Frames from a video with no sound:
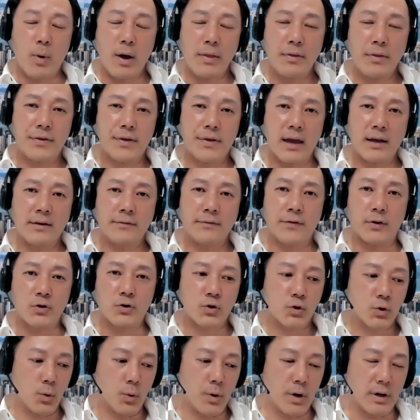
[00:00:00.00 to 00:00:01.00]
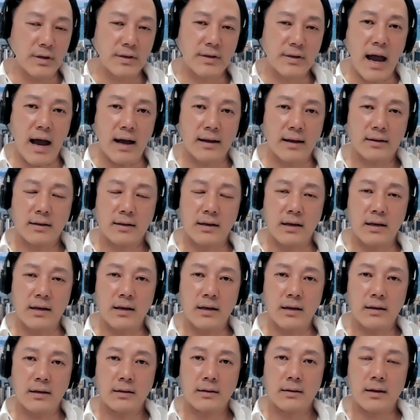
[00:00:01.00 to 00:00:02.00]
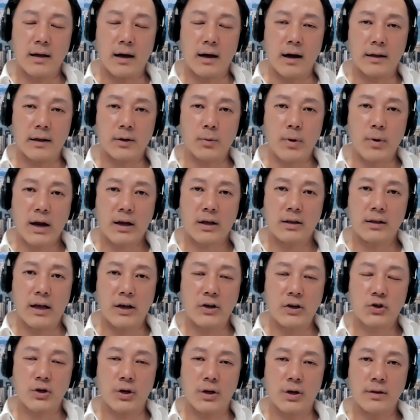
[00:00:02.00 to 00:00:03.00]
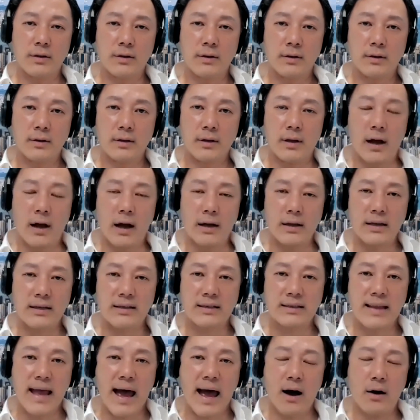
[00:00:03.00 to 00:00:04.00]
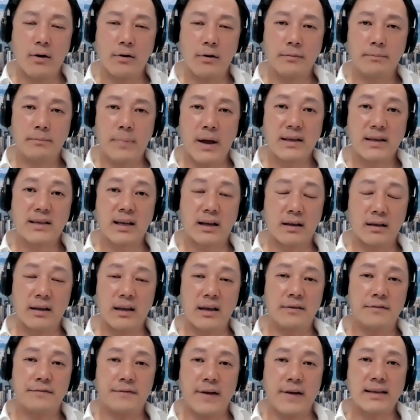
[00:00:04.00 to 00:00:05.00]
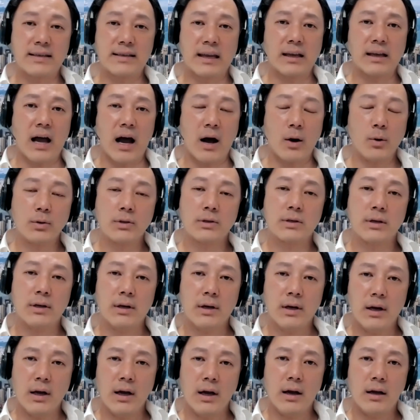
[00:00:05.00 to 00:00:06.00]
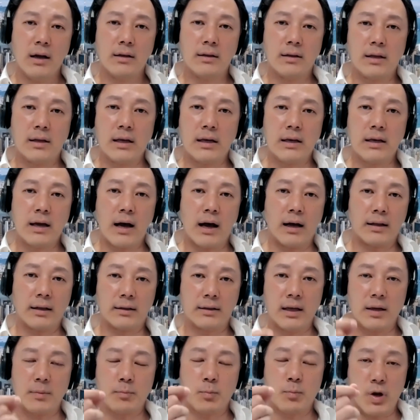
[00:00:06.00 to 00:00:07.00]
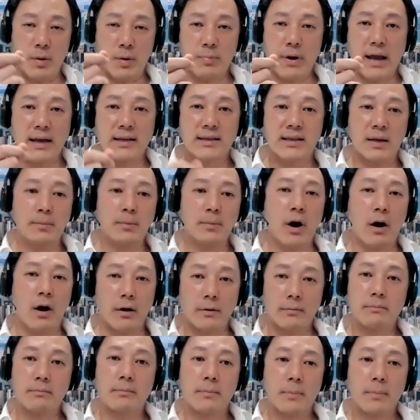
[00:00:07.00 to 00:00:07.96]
one thing for sure is that the regulation is now basically phasing out the prepaid SIM card.